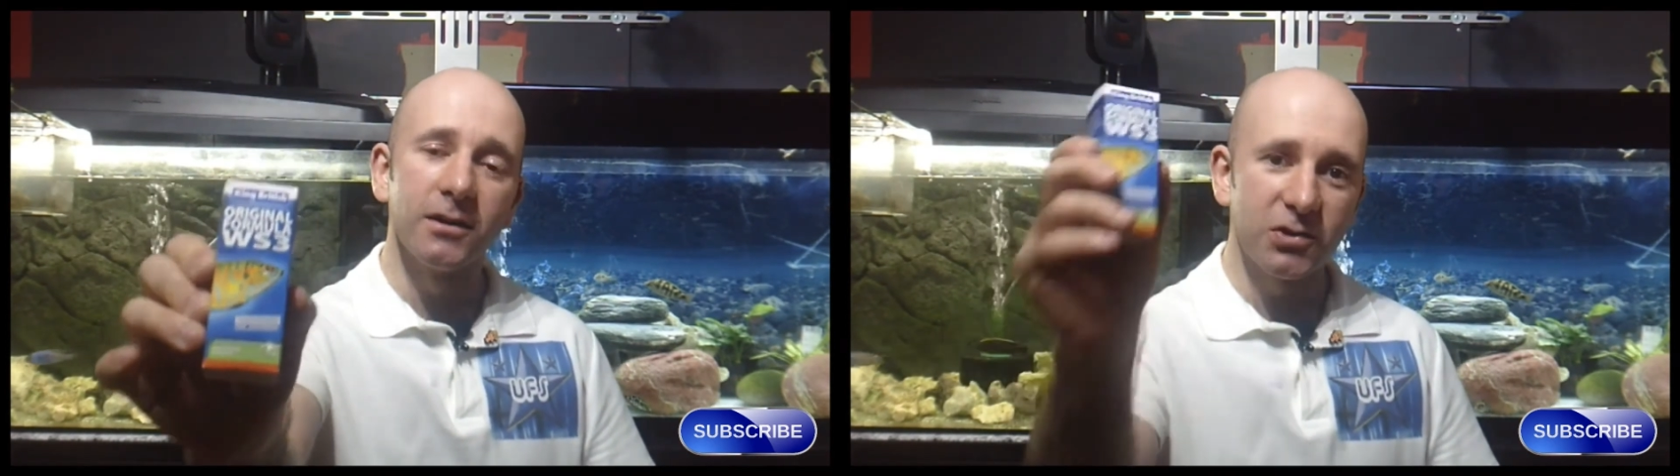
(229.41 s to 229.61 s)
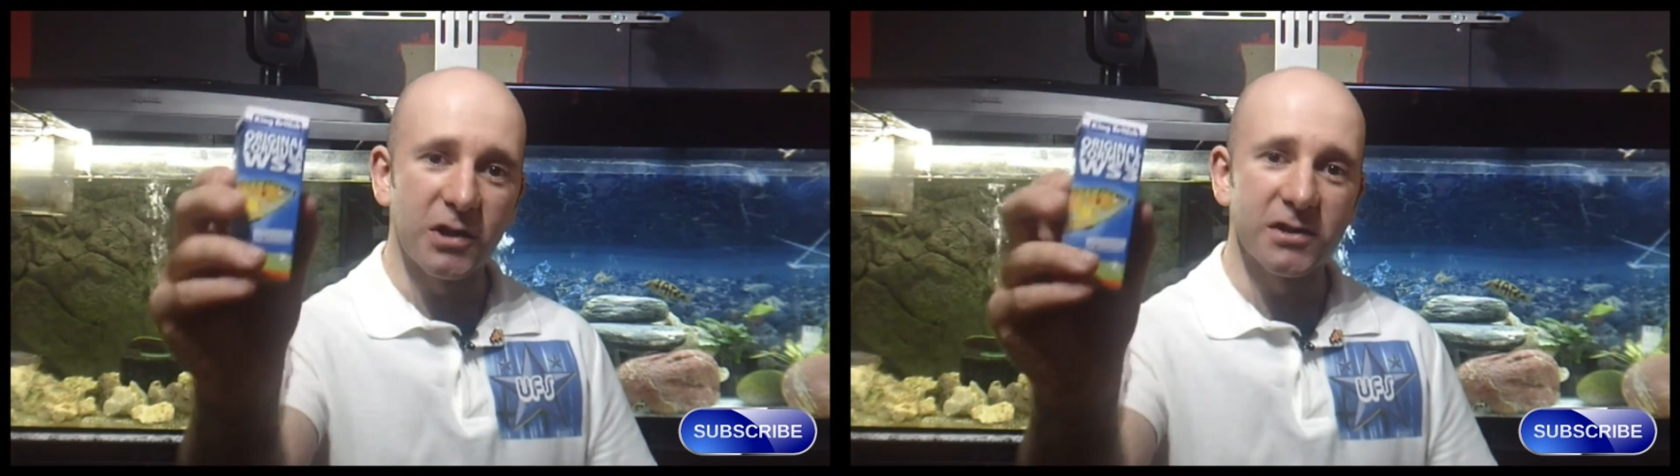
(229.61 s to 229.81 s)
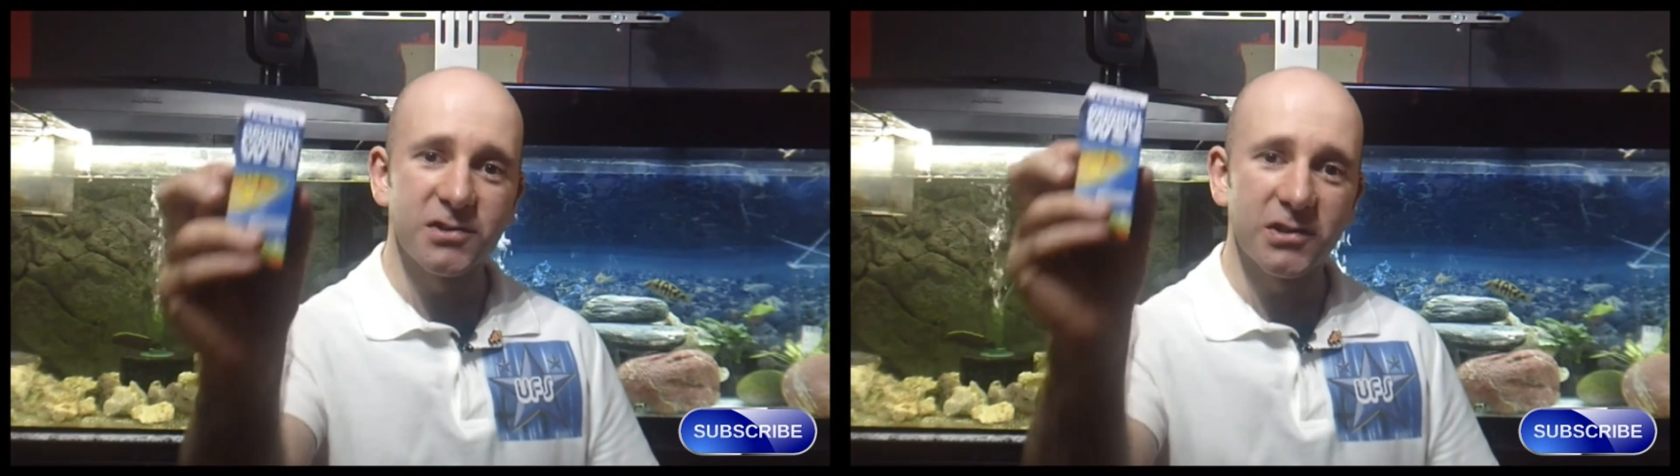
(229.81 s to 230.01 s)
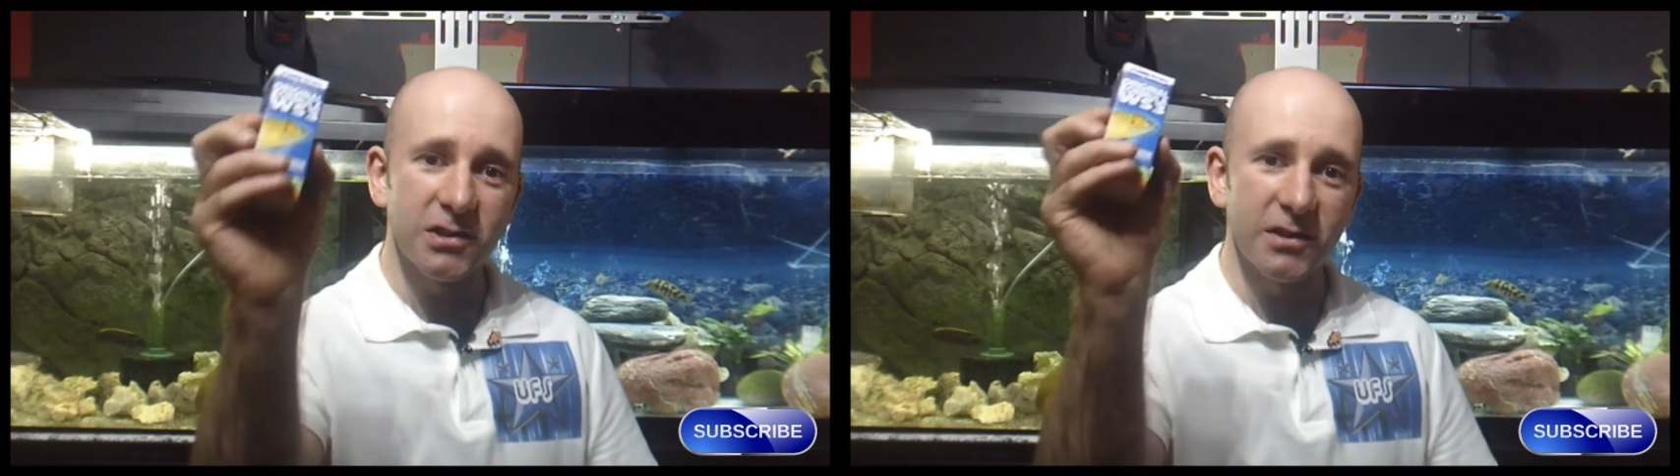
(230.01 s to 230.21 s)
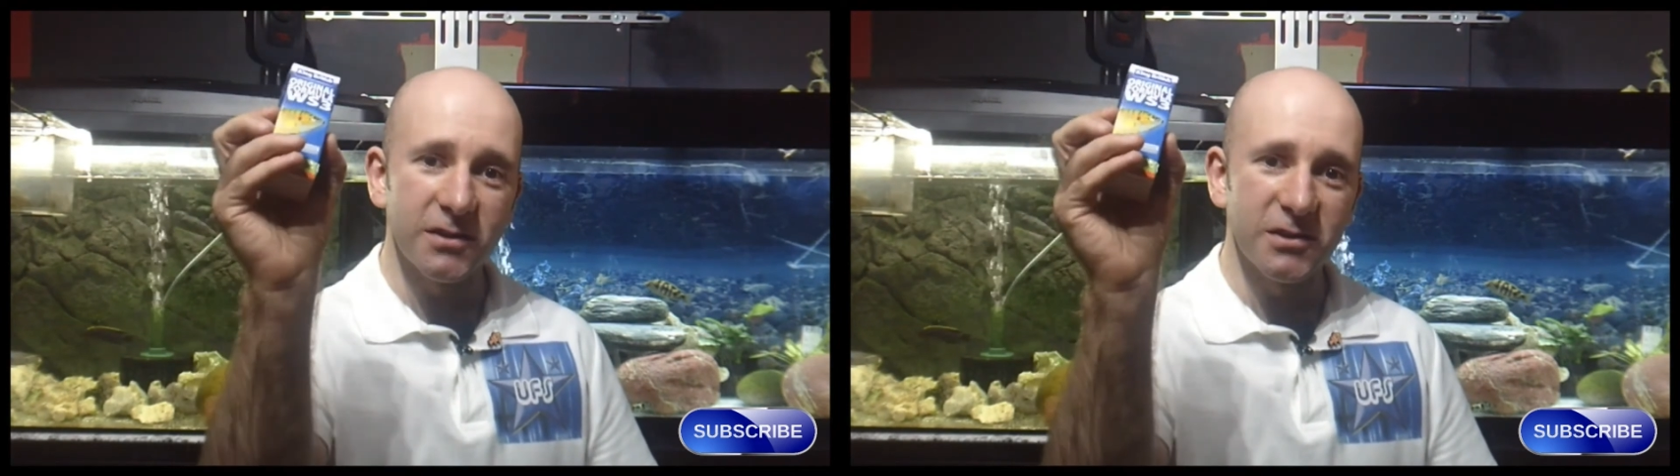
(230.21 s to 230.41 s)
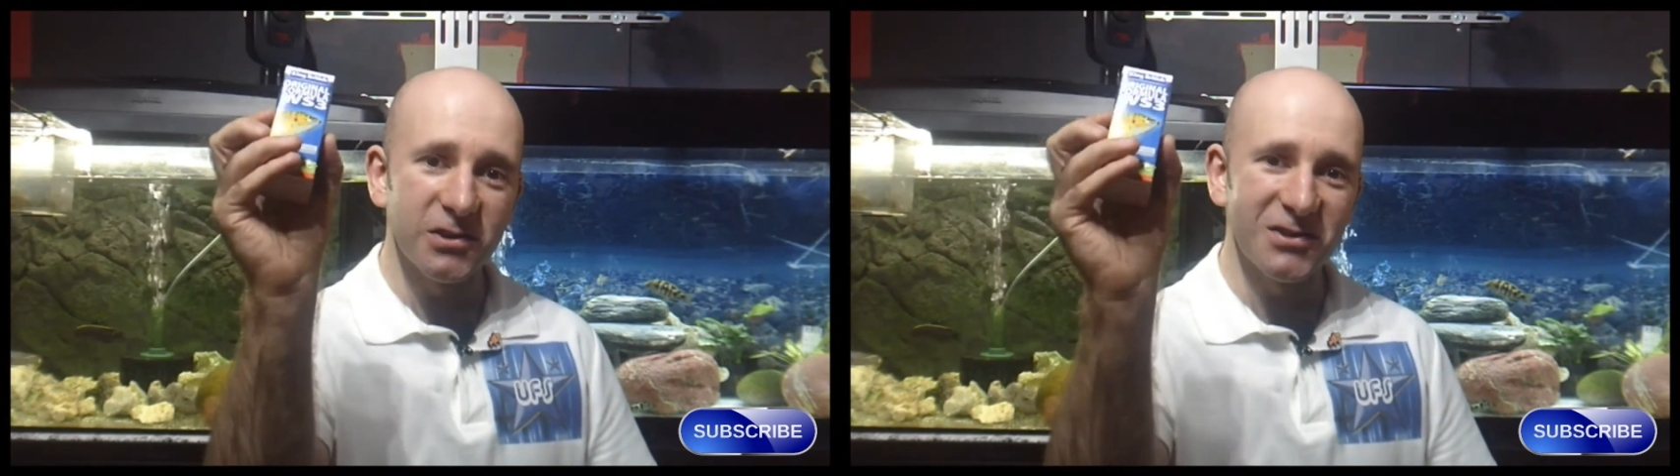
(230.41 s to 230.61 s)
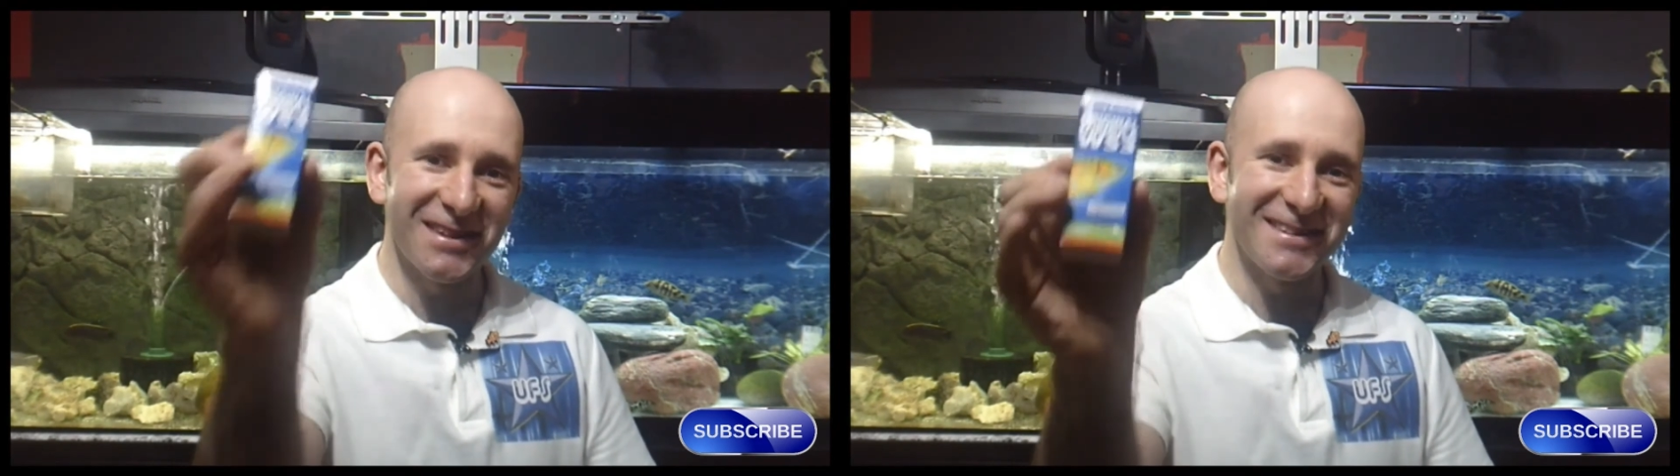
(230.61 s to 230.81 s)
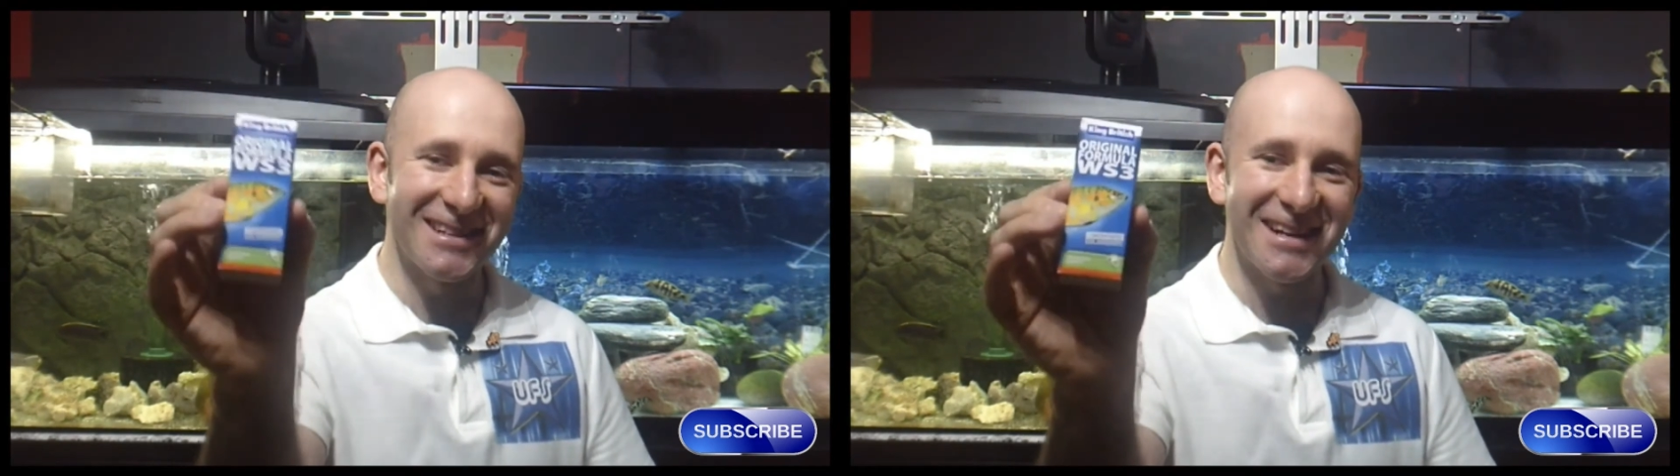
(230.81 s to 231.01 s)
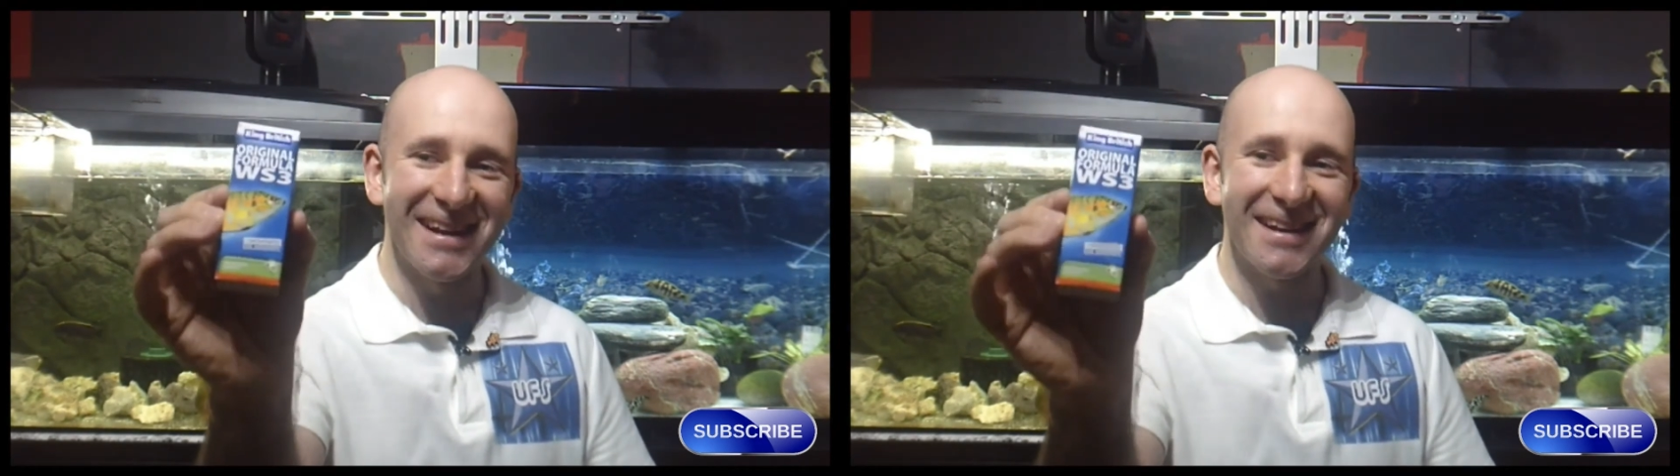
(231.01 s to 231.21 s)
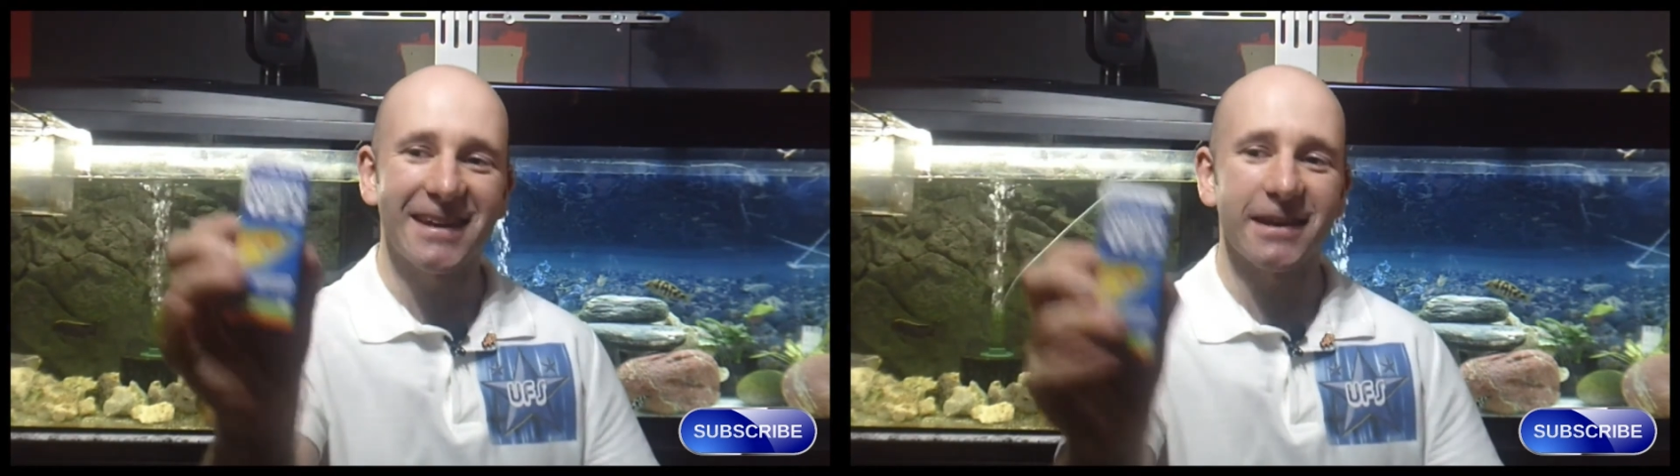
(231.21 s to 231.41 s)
does the trick.